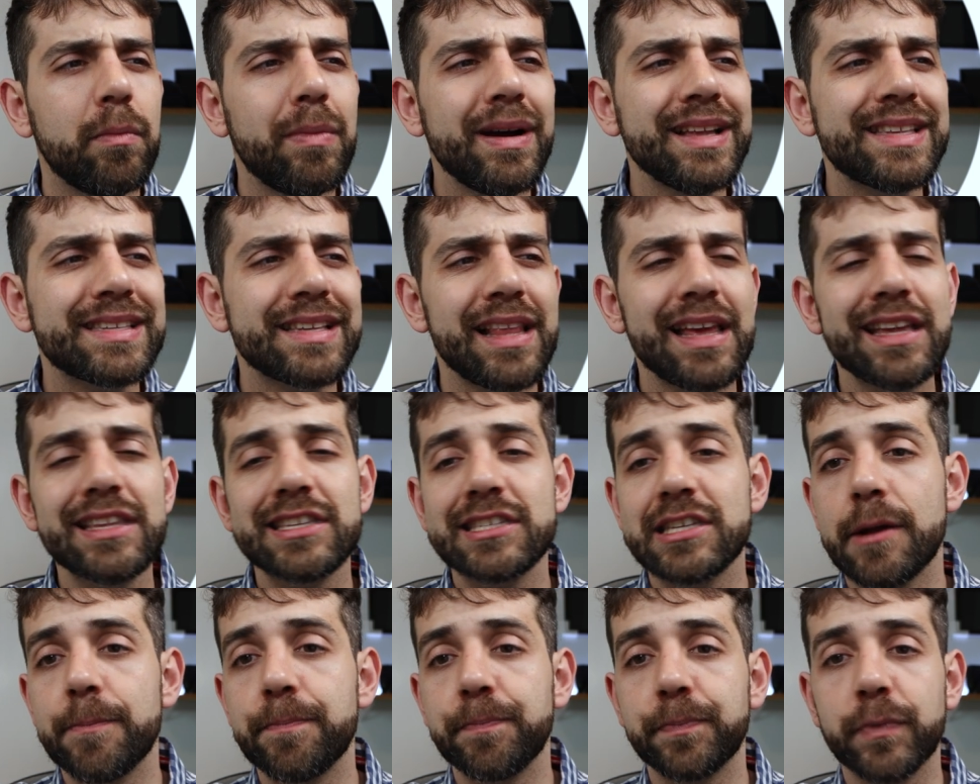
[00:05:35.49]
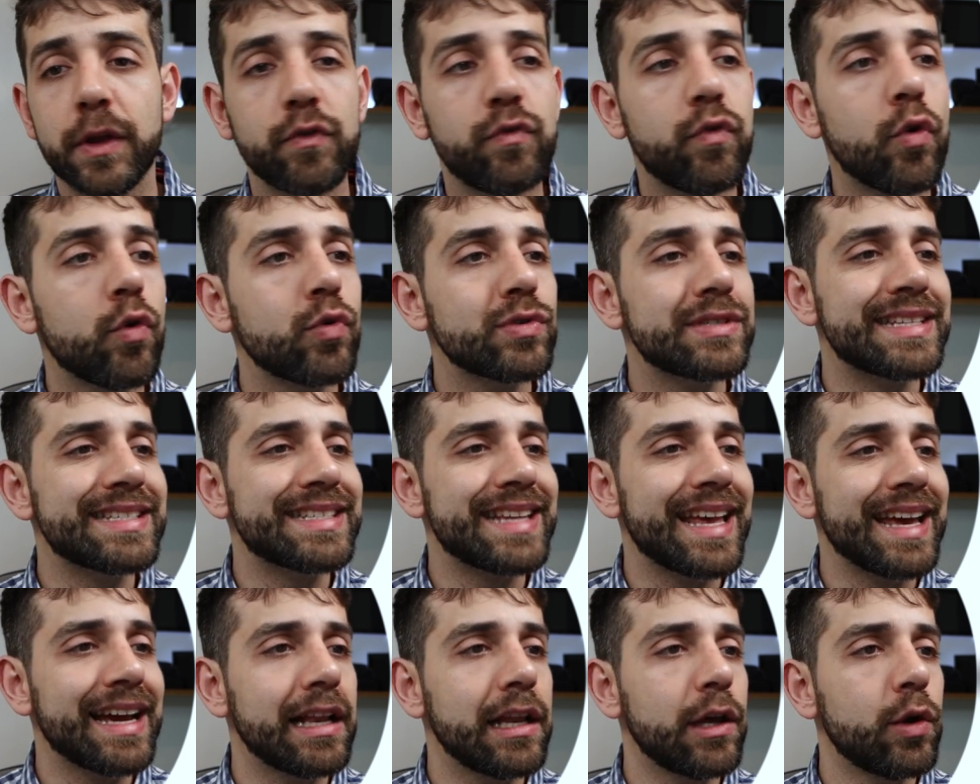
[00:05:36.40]
But let's focus
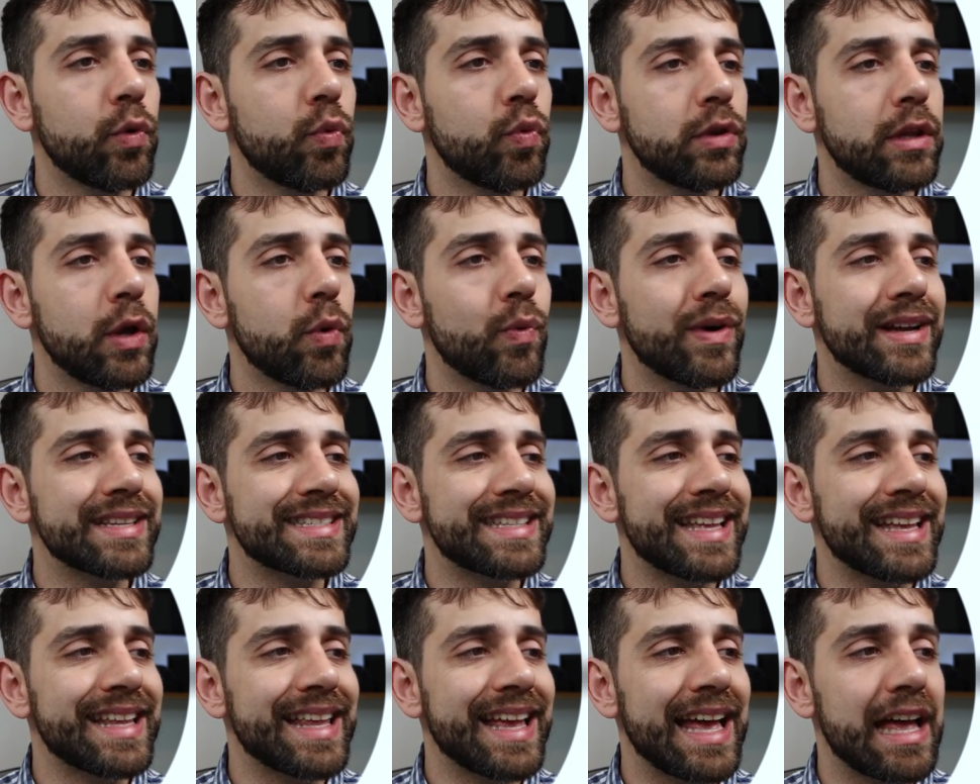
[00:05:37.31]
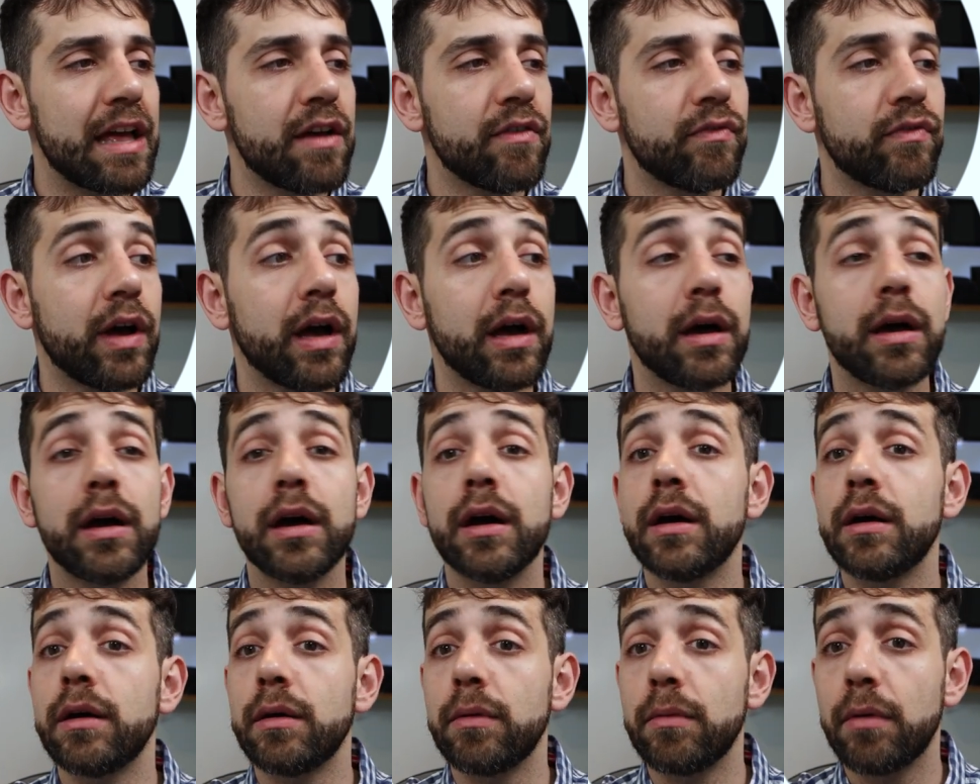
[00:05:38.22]
exactly the ones that have
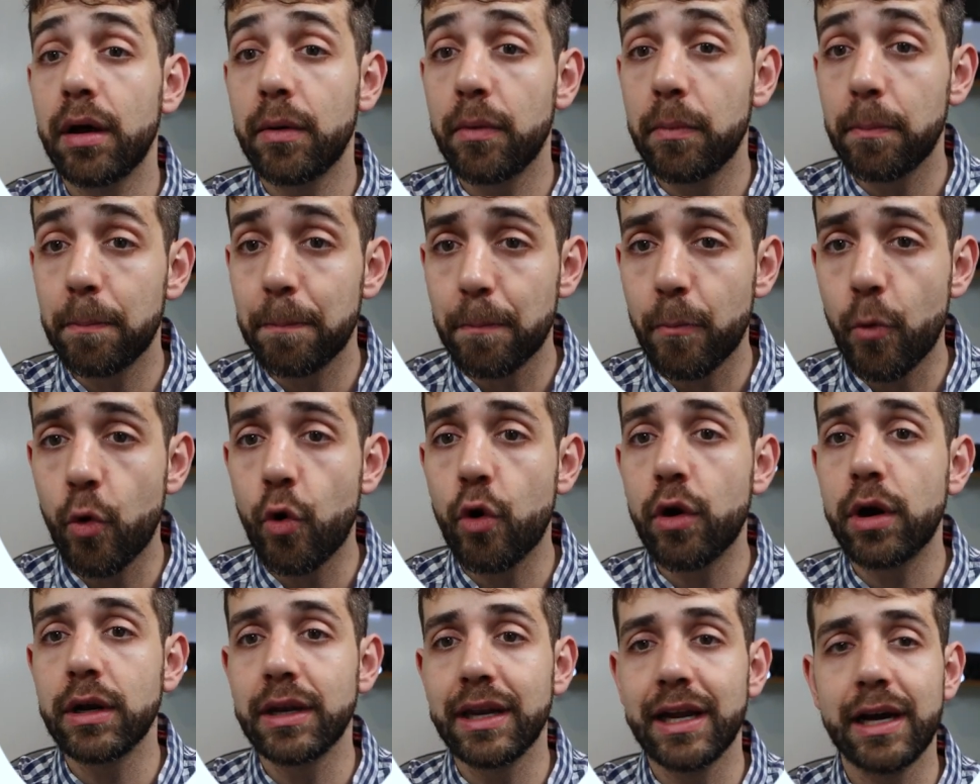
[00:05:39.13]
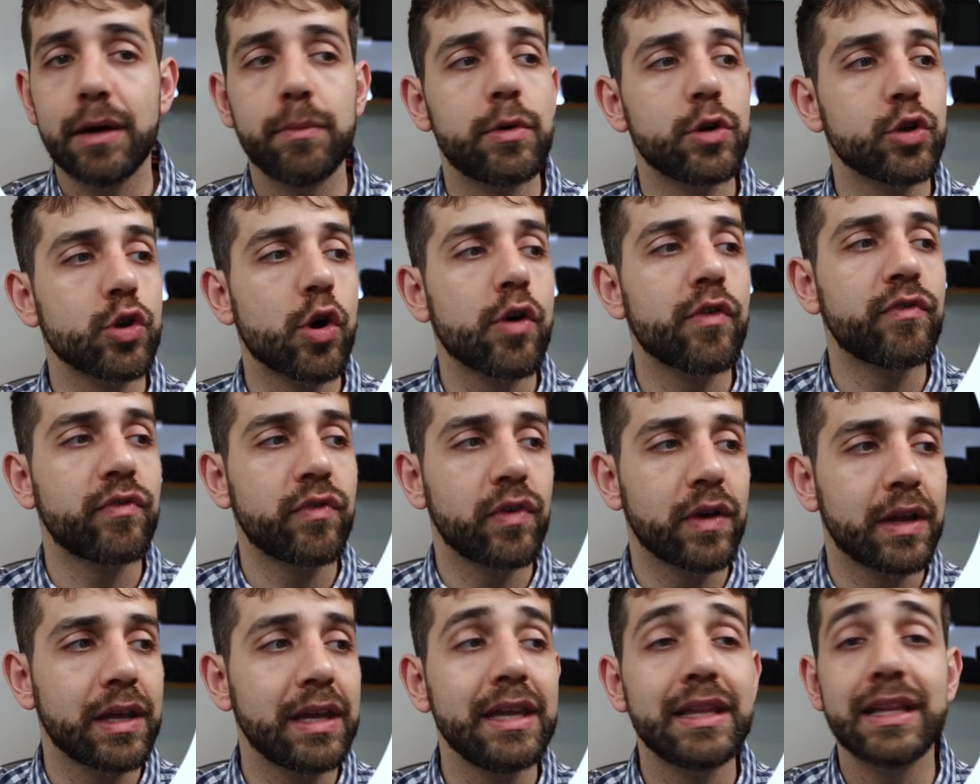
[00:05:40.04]
a more number
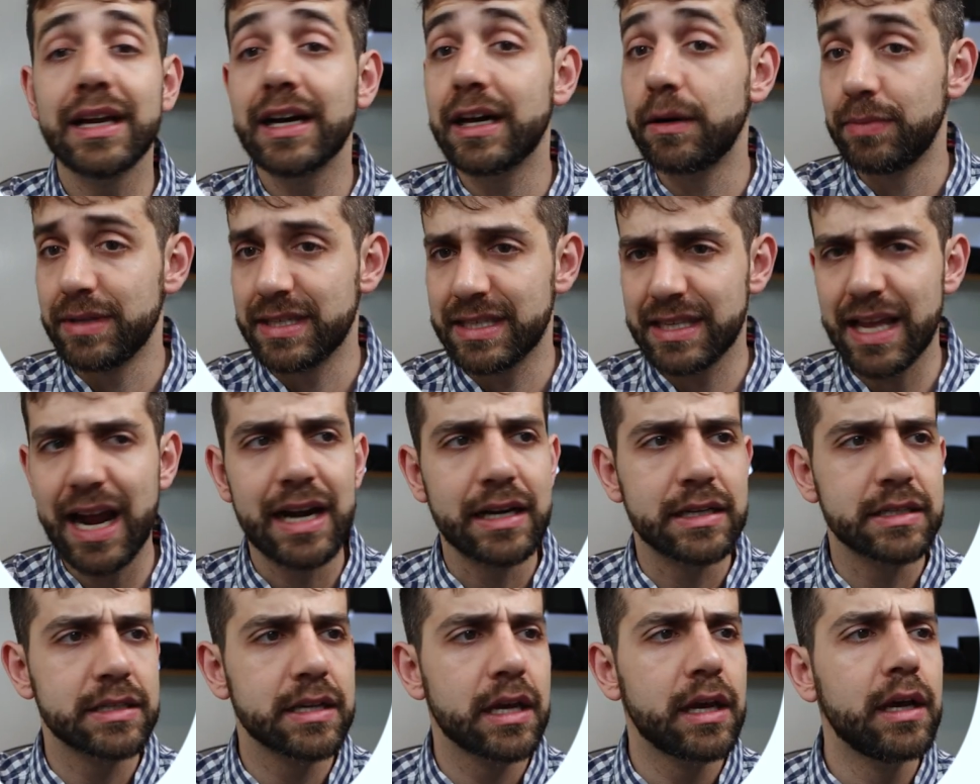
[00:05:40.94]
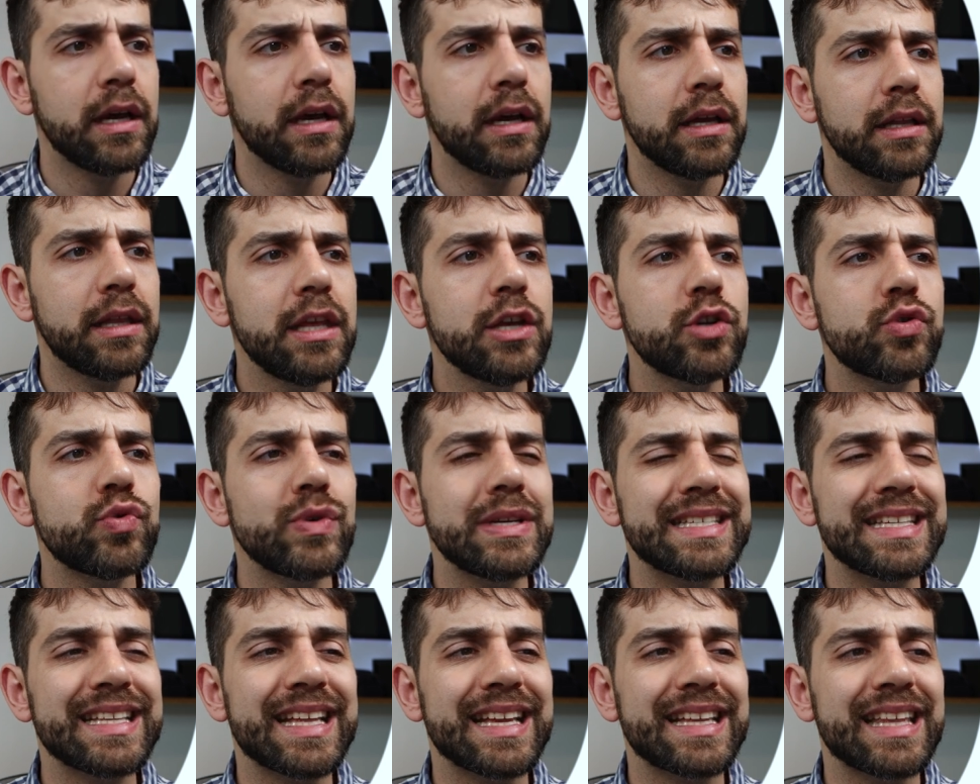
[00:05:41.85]
of GitHub stars. This
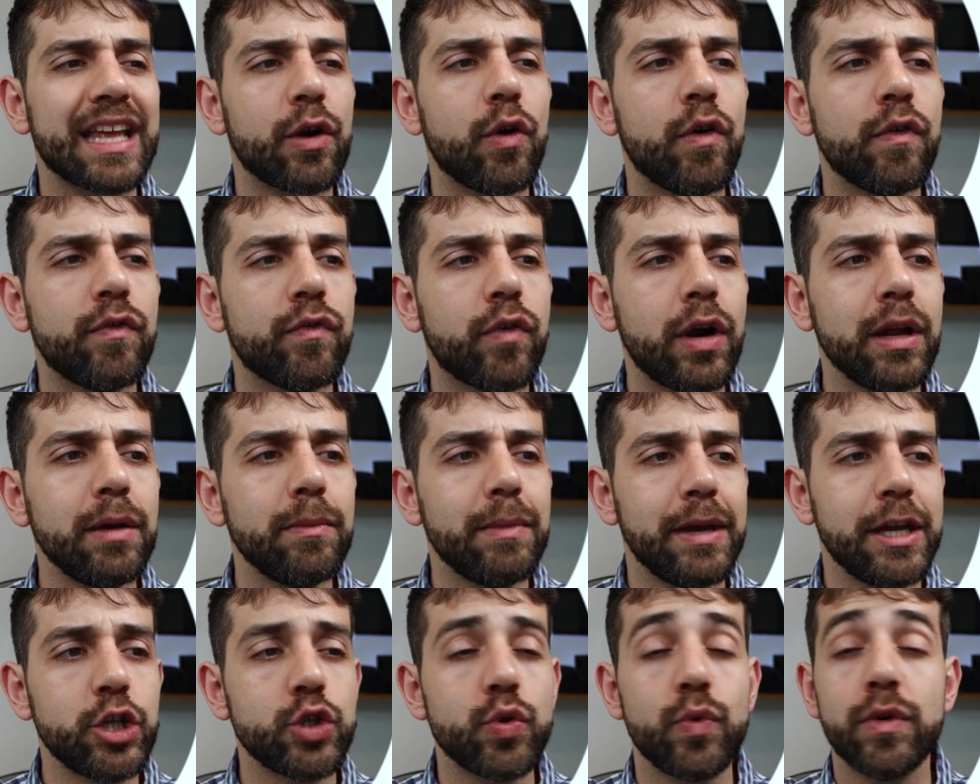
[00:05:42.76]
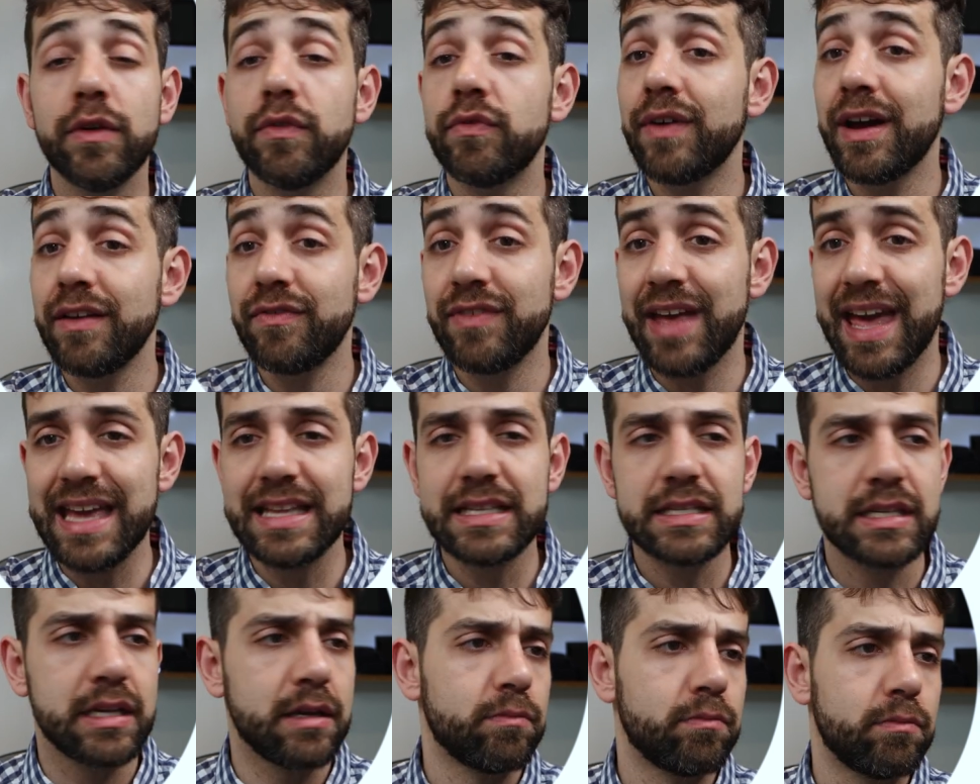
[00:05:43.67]
reason that I go for Immich with
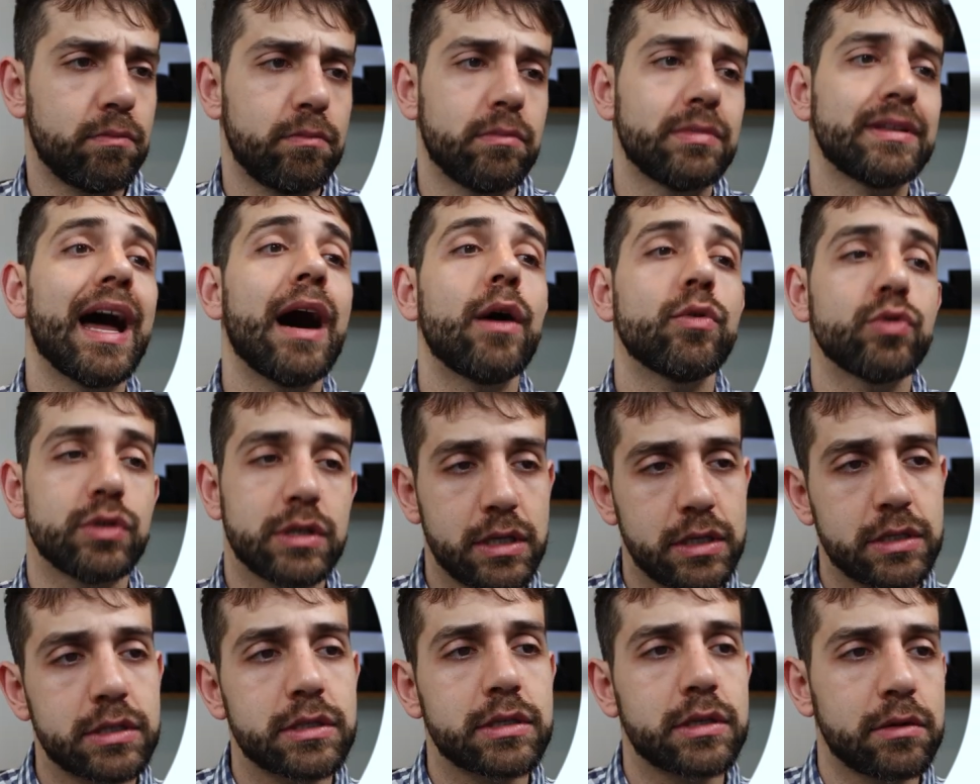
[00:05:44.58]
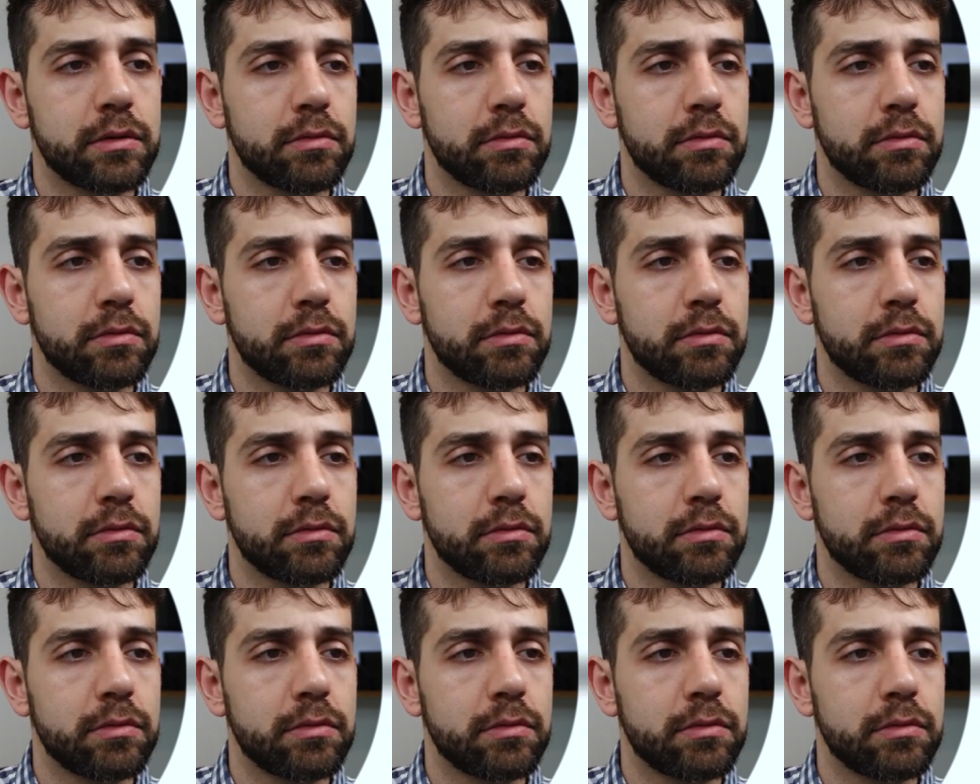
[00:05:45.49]
58,000